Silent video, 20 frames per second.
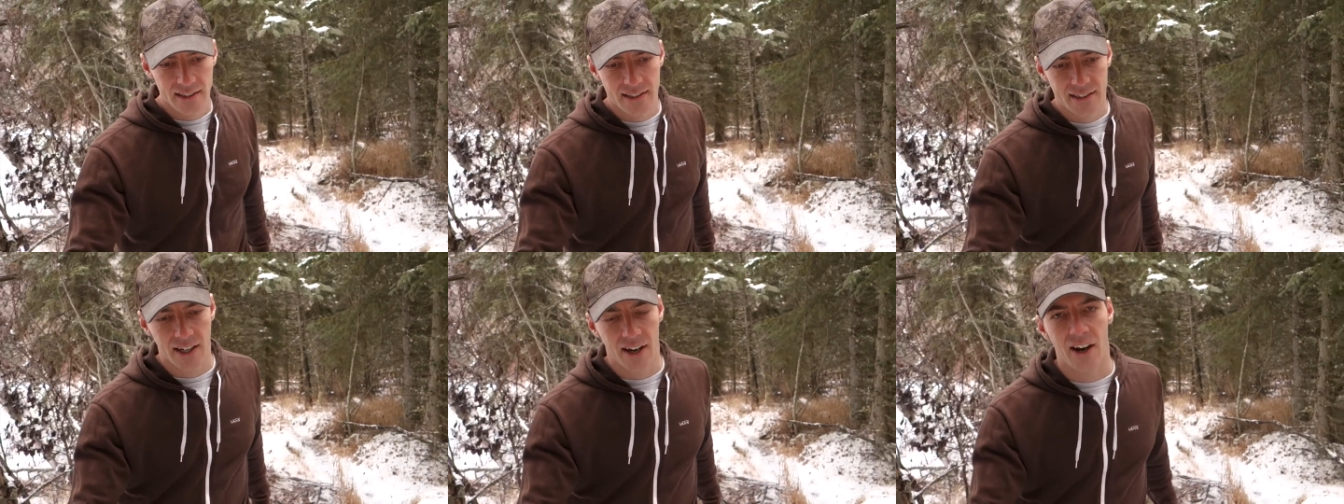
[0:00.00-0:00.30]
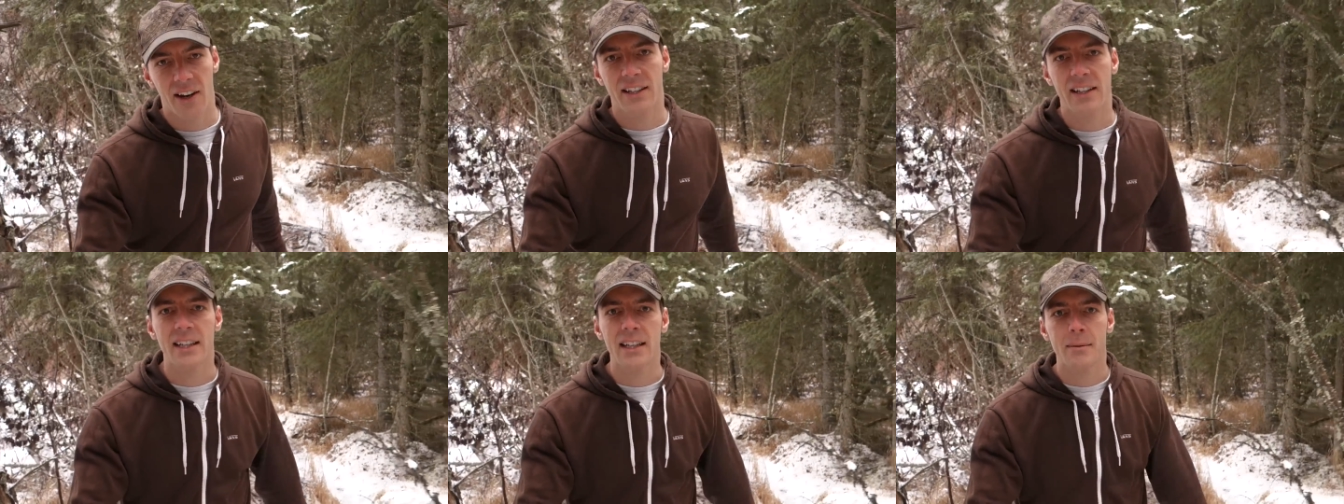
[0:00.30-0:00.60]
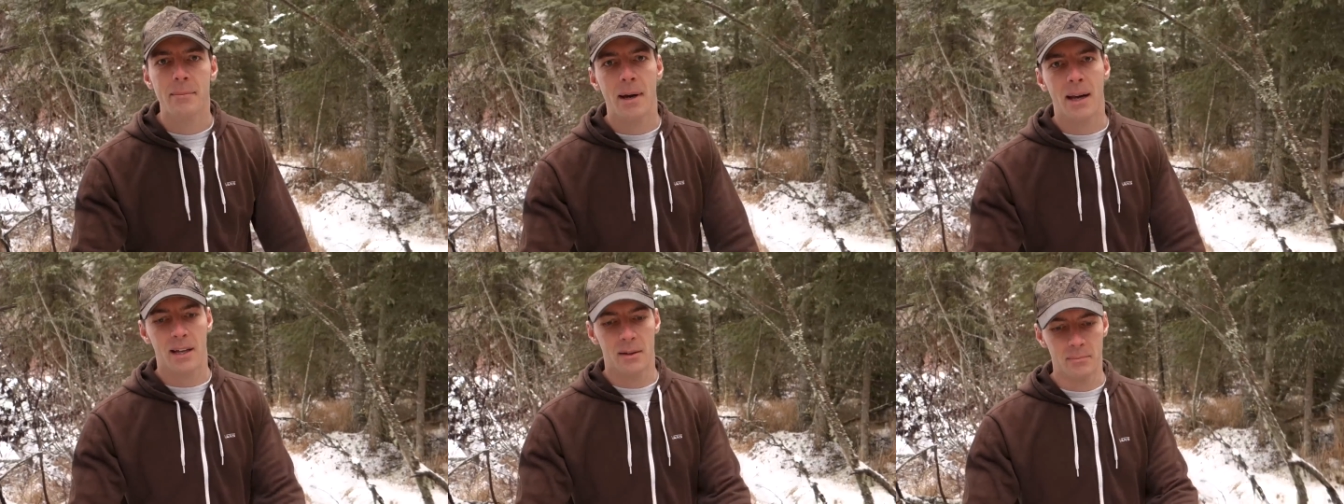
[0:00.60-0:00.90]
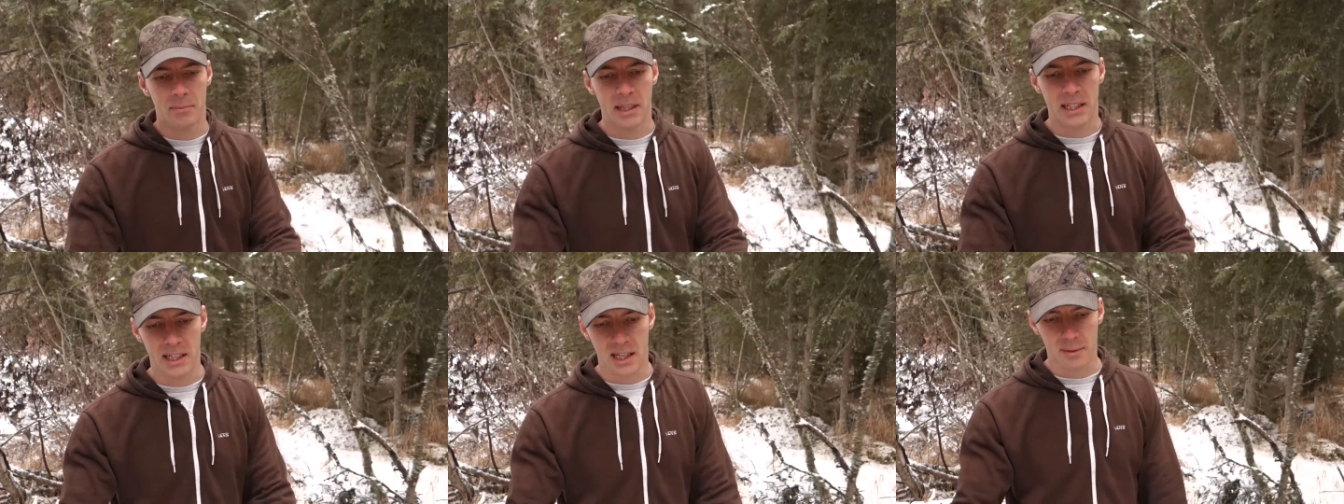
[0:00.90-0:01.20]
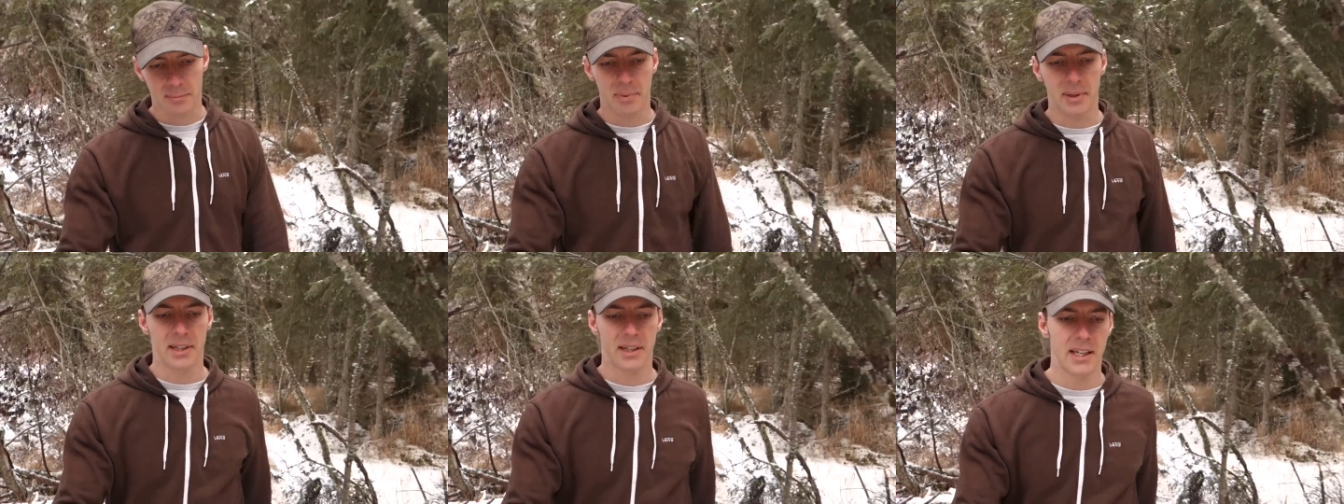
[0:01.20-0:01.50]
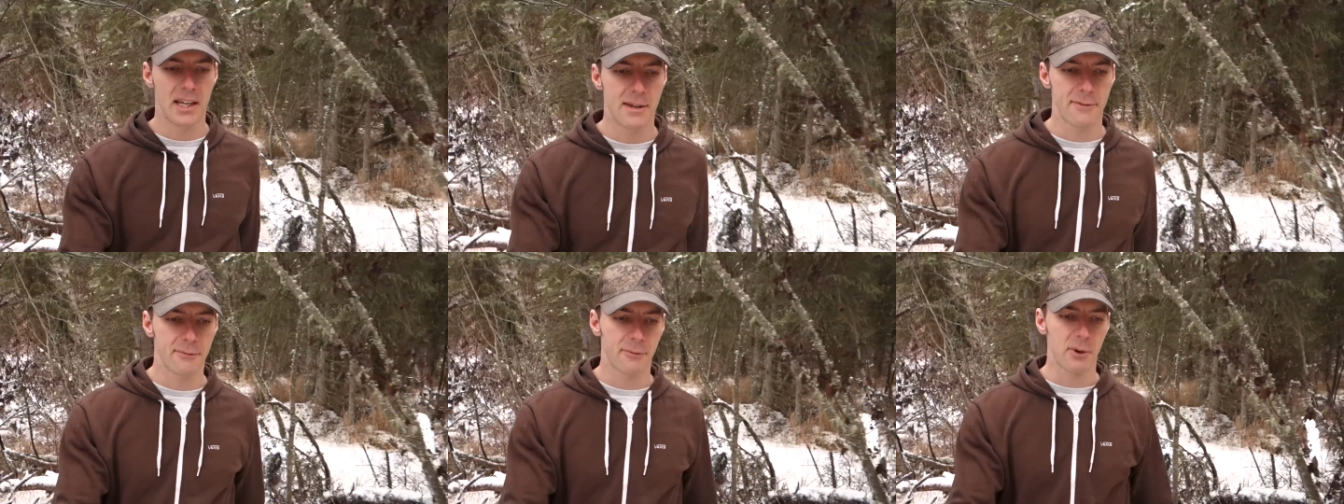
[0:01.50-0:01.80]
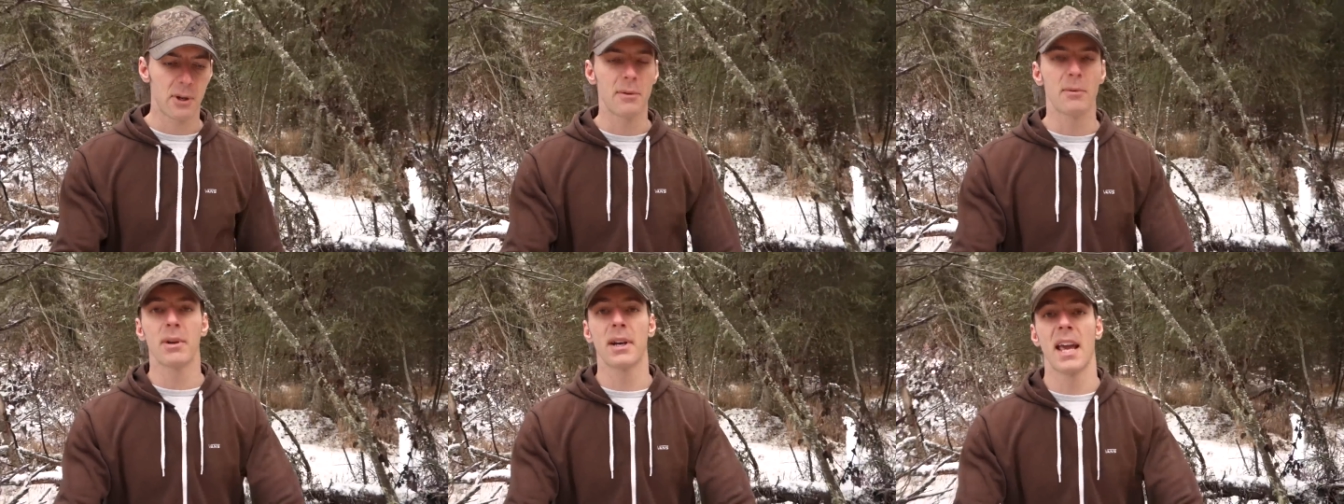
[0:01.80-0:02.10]
talking about a meetup. If
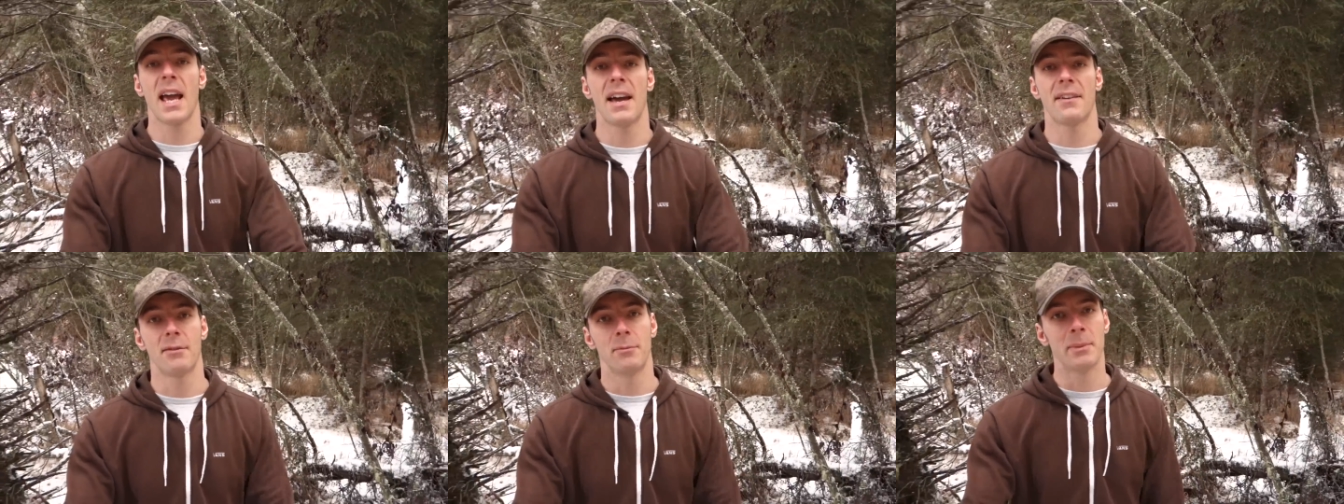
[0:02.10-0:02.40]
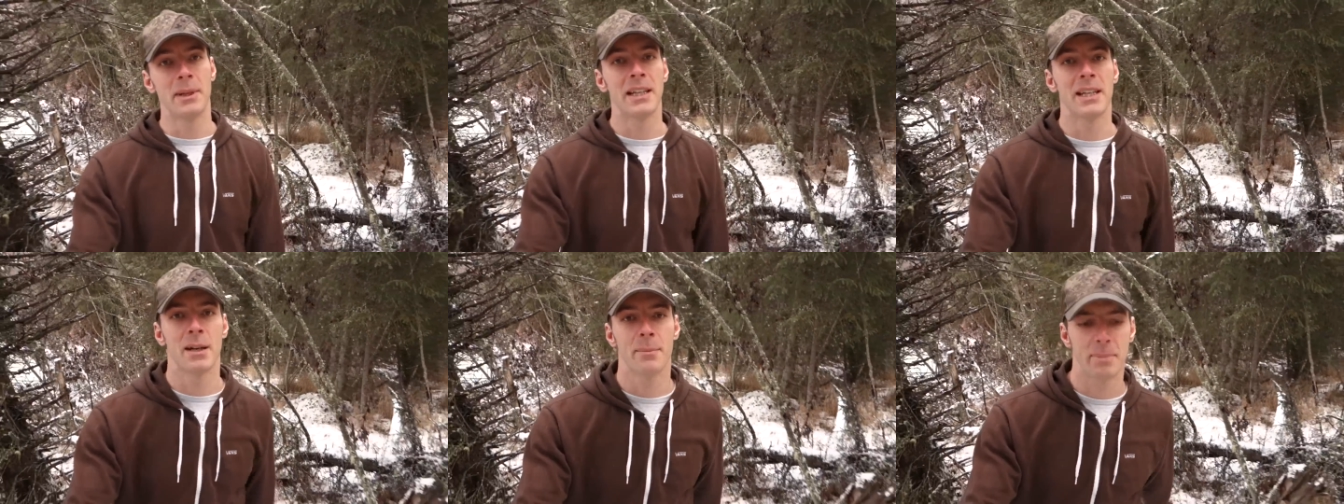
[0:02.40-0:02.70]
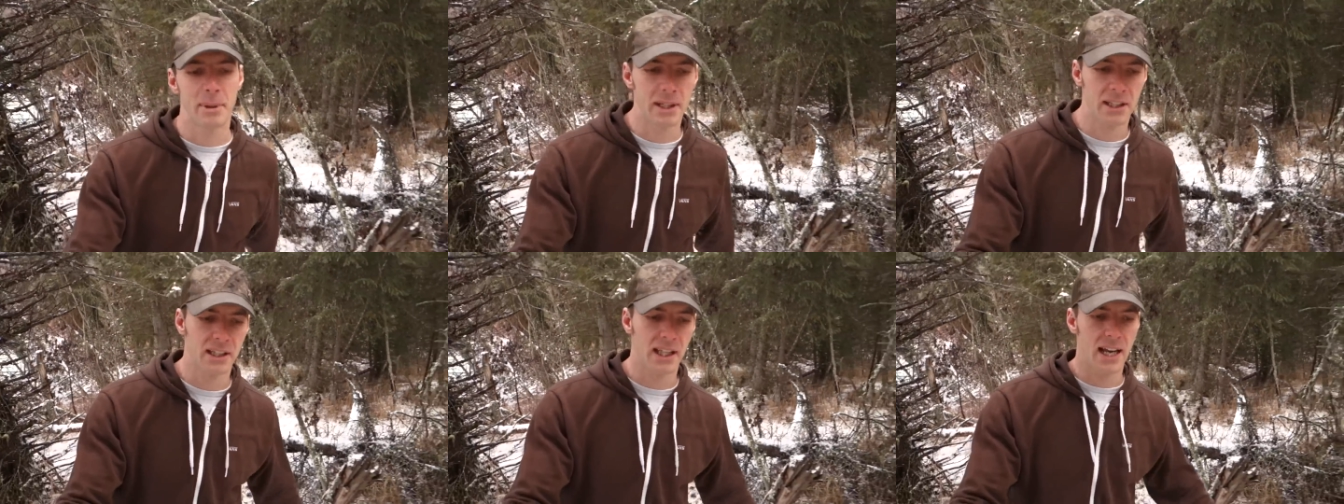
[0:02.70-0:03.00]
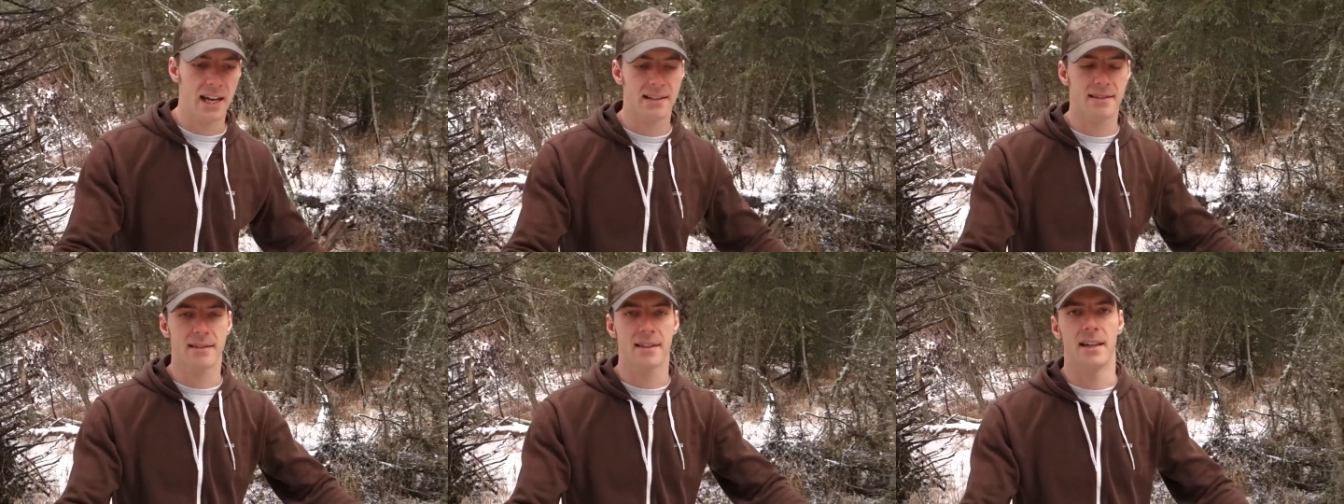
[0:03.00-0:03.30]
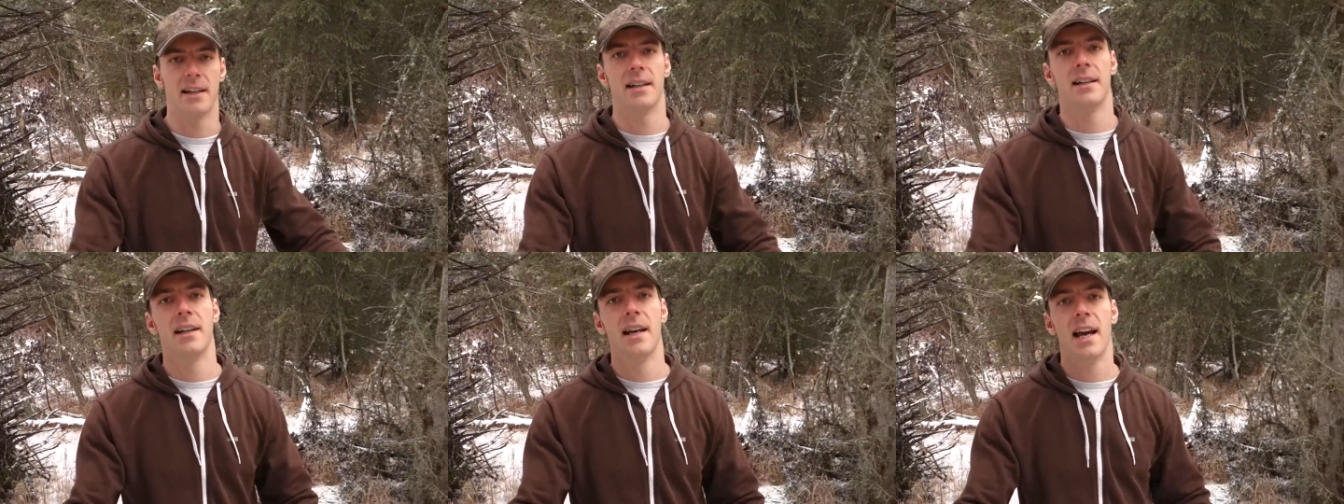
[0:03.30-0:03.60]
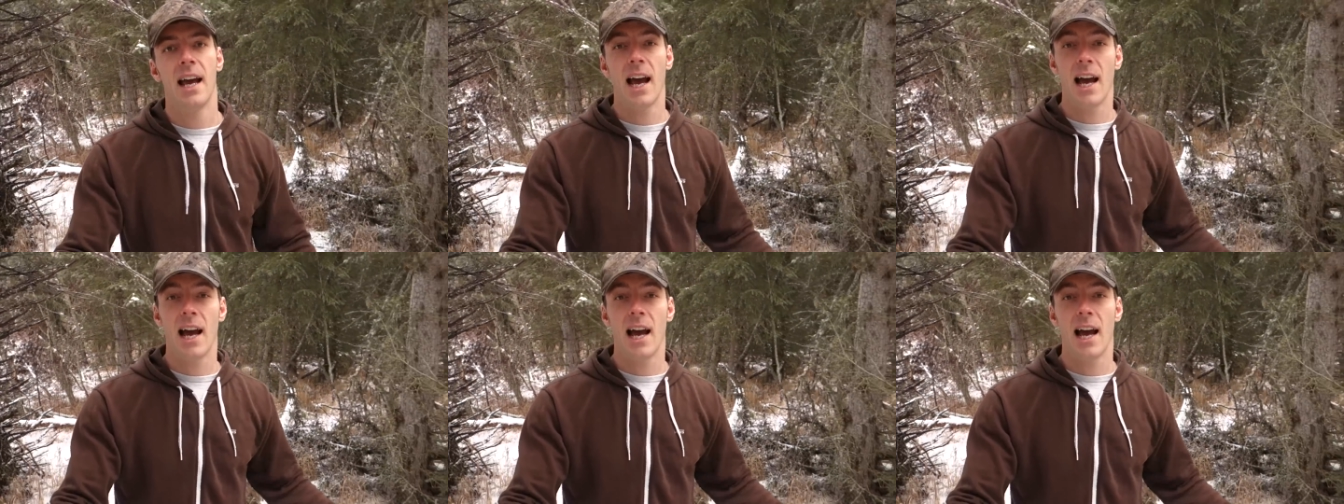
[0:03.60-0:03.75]
we were to have a meetup in Alaska,